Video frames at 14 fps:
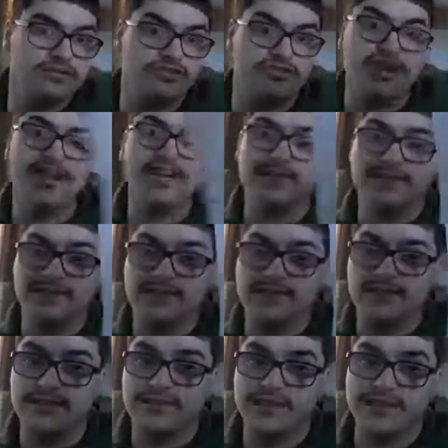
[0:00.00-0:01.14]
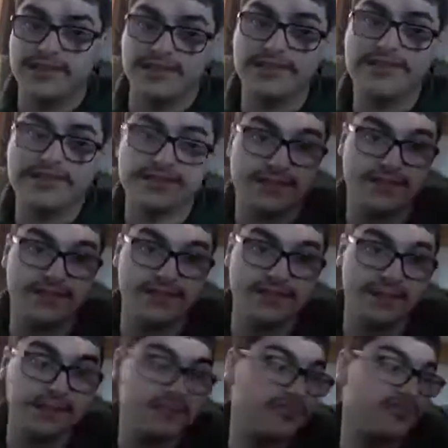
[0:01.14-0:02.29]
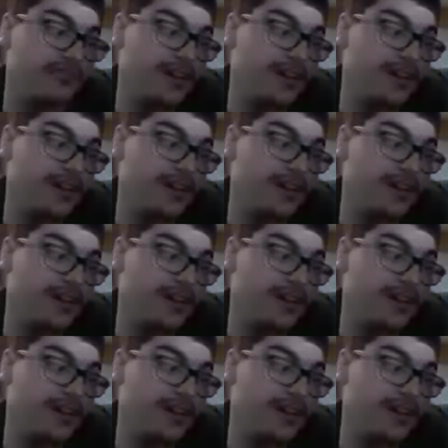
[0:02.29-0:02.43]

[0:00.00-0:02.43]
Jack I think his name is